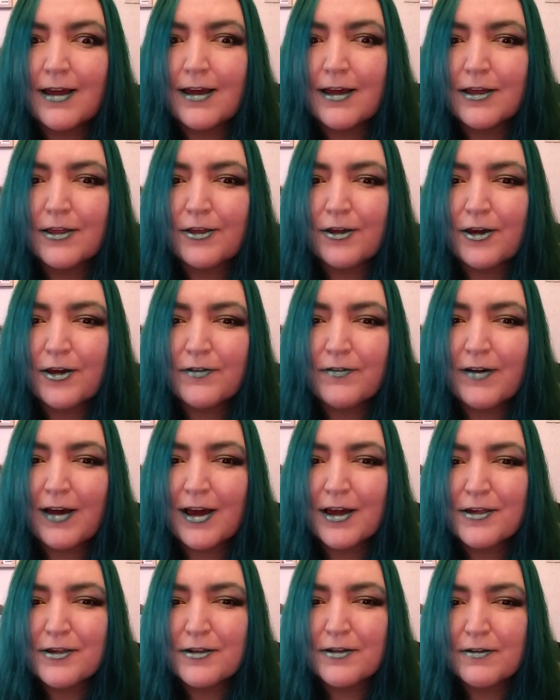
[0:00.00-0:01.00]
is out of
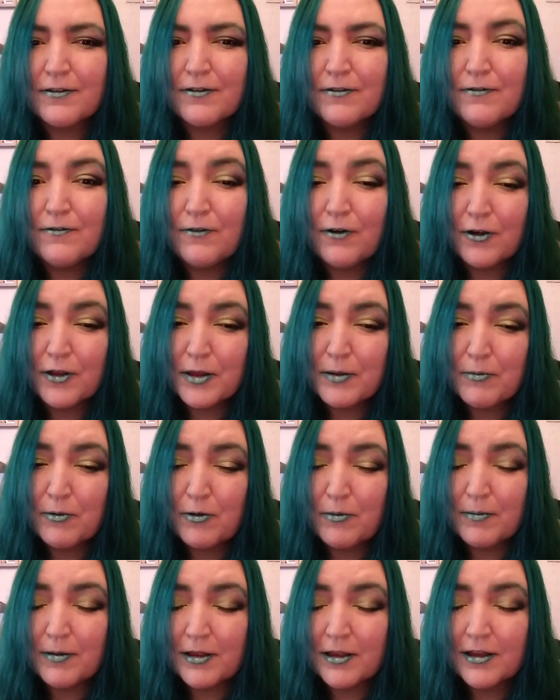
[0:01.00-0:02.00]
action for the
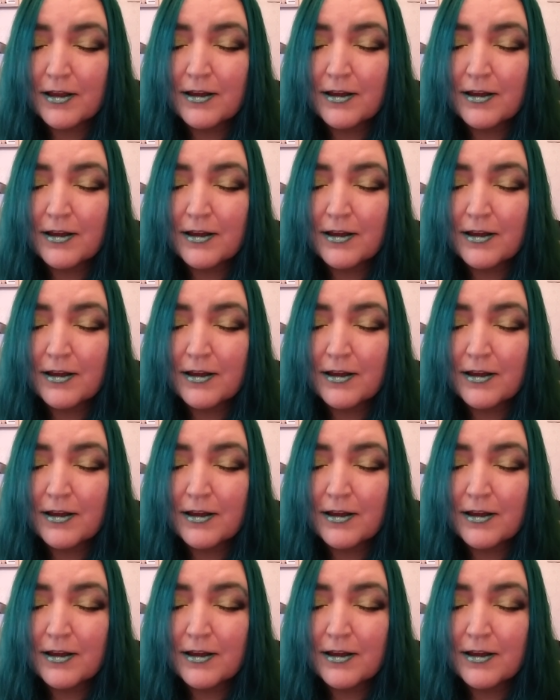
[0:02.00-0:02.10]
moment.